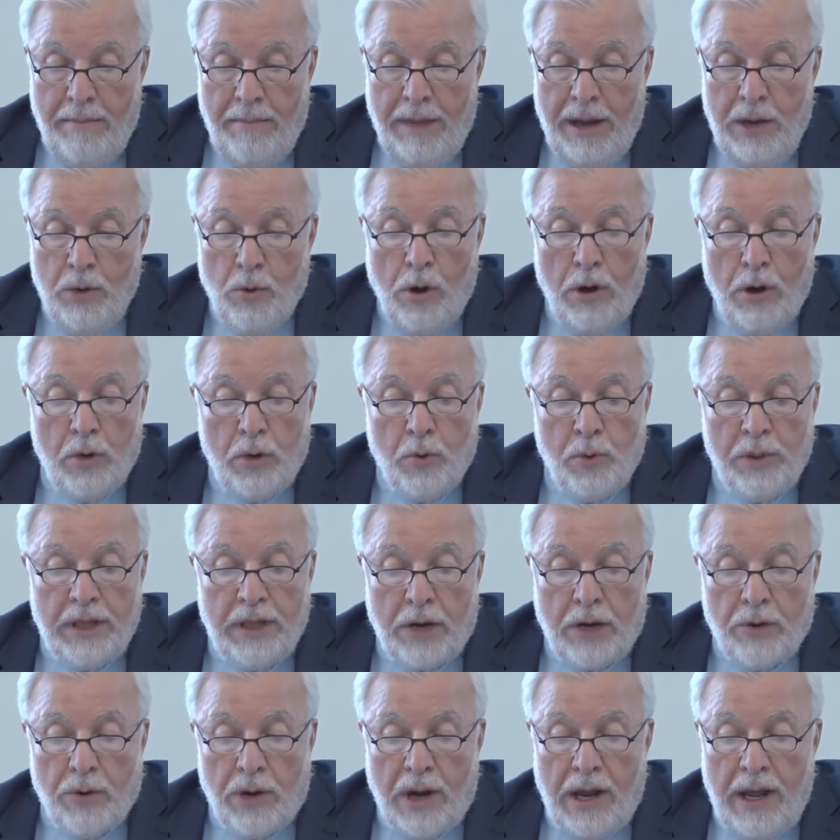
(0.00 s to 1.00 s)
My work with
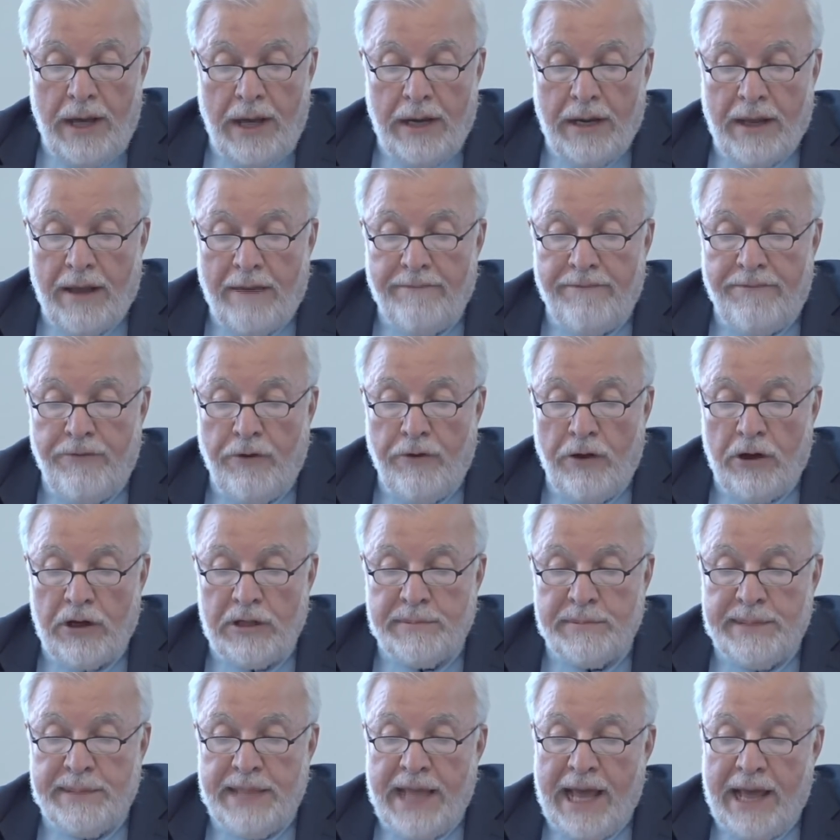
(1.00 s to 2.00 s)
the Quran
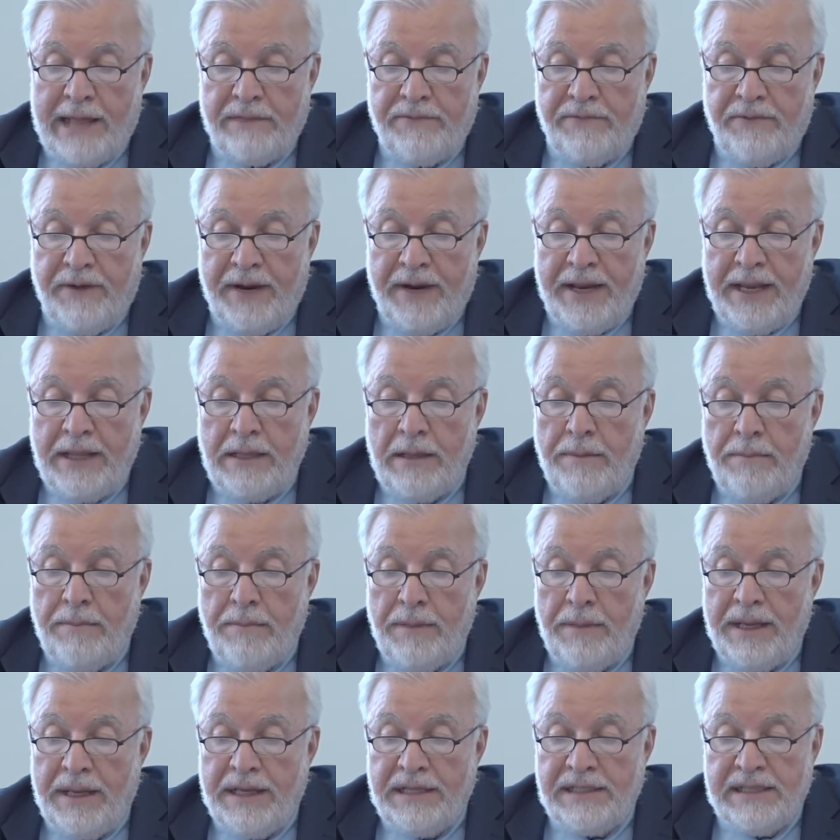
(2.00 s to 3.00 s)
confirms that
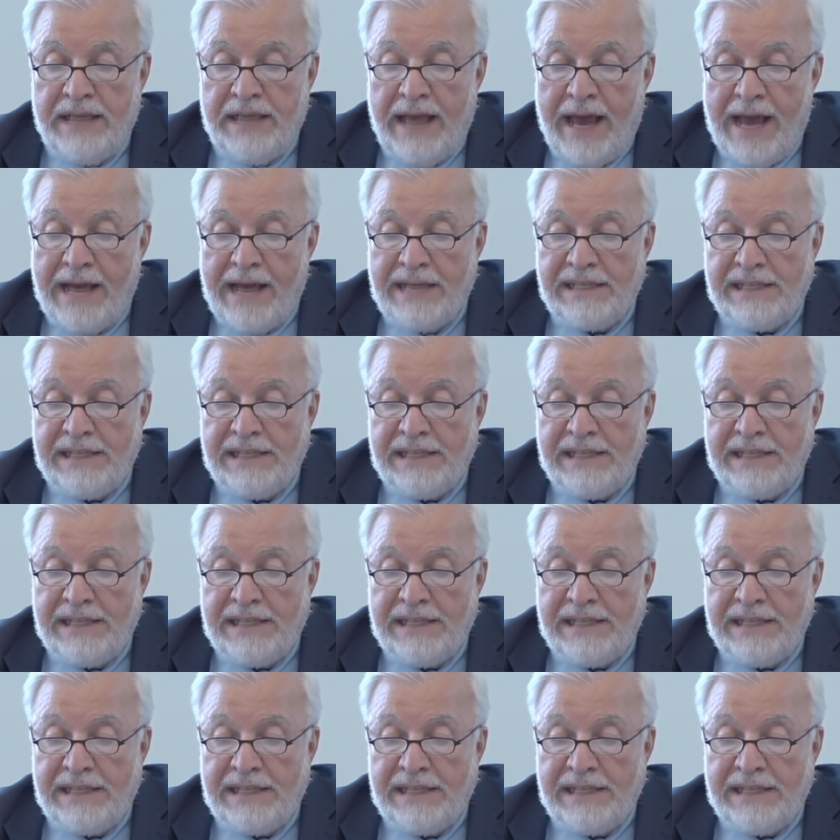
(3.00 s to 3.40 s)
freedom is the